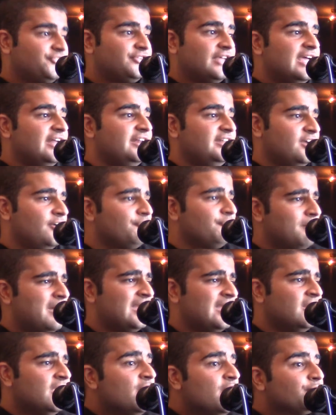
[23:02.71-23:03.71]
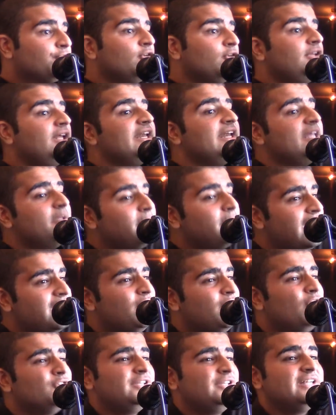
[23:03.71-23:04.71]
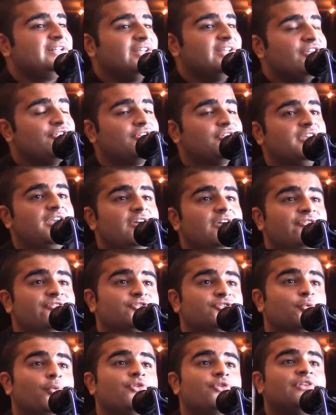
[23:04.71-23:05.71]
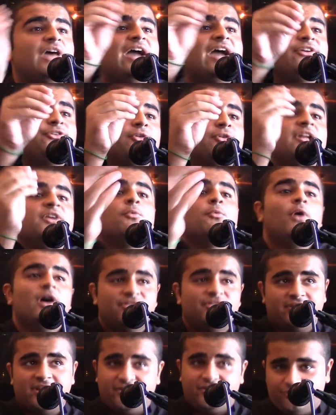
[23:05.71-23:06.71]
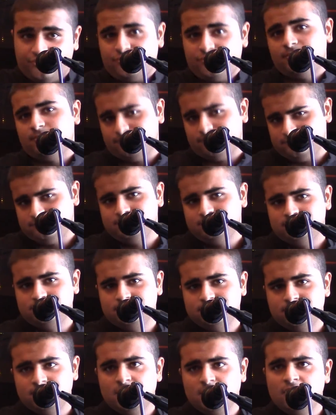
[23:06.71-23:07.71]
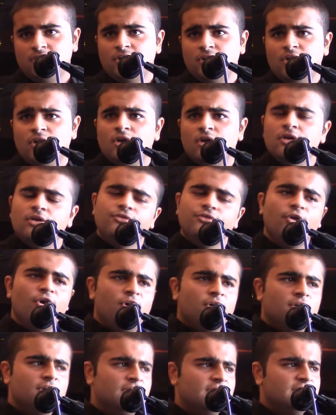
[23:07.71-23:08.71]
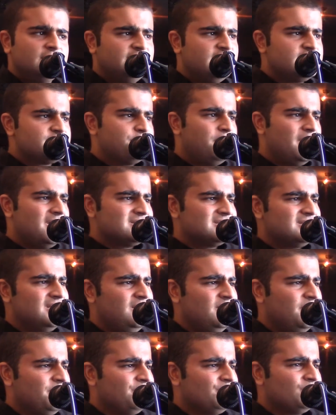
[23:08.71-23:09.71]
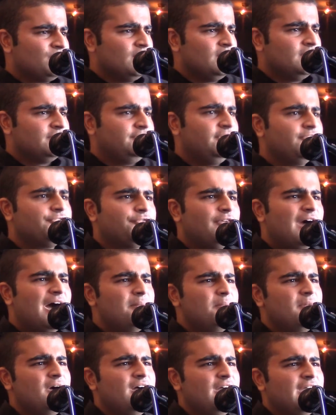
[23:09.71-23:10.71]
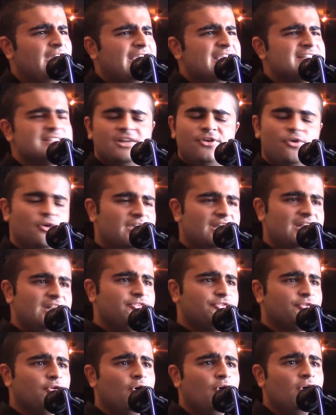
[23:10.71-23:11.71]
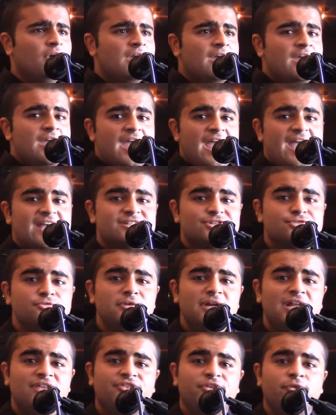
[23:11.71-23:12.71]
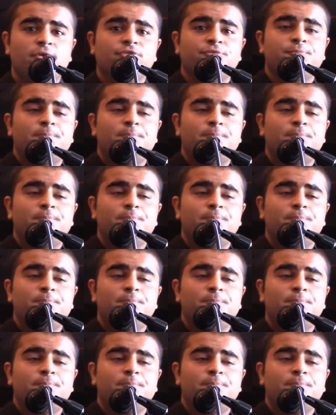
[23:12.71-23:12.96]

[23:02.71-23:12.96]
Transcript: area of mine, so that he may know that his gift was actually worthless. So this person, this farmer, he said, okay, let's go. As soon as he was